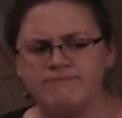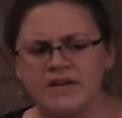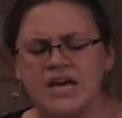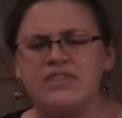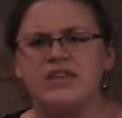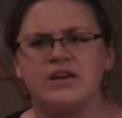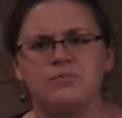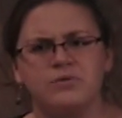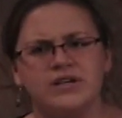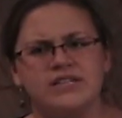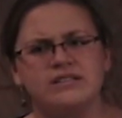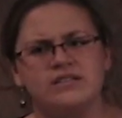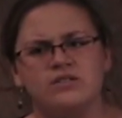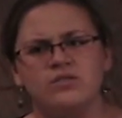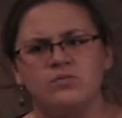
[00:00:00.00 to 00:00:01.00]
I think pretty
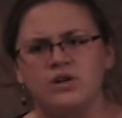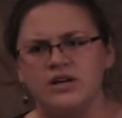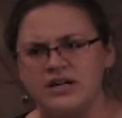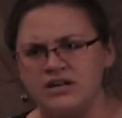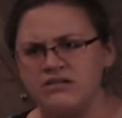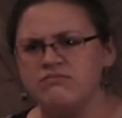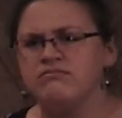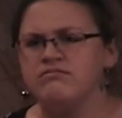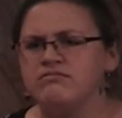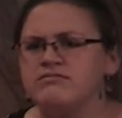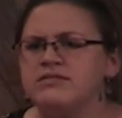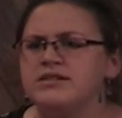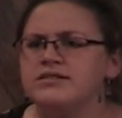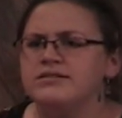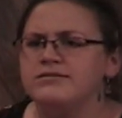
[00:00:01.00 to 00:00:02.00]
soon we're gonna
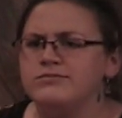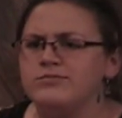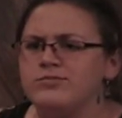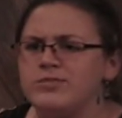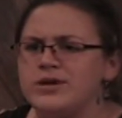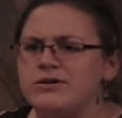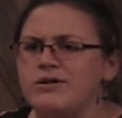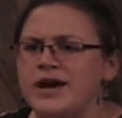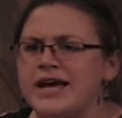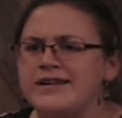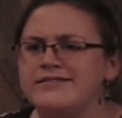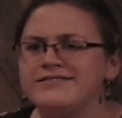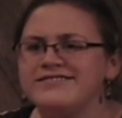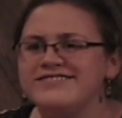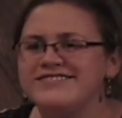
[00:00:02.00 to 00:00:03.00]
be great.